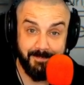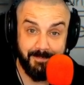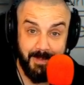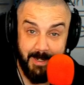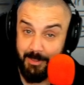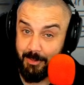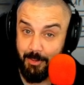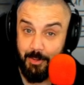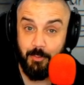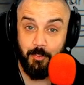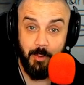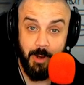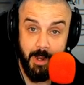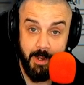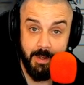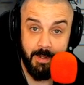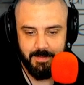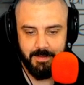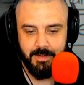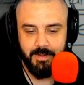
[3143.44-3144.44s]
in a good way.
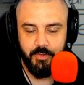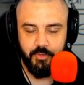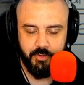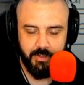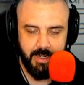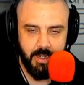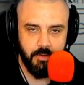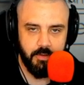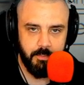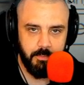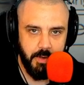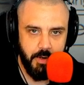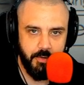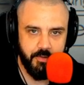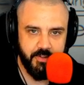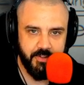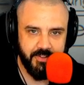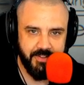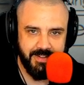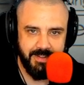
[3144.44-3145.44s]
Check out the
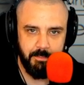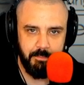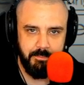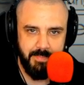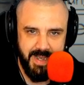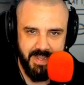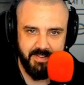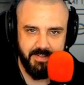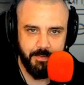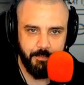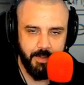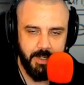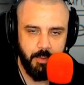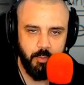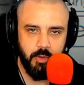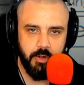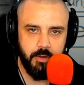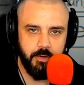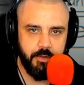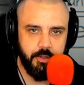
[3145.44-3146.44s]
merch. It's the best of
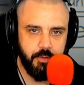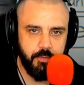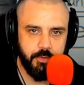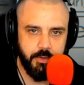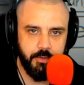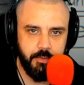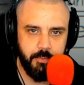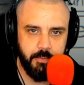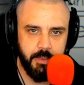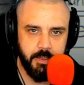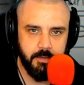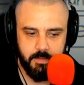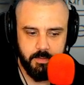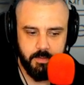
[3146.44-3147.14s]
anyone on YouTube.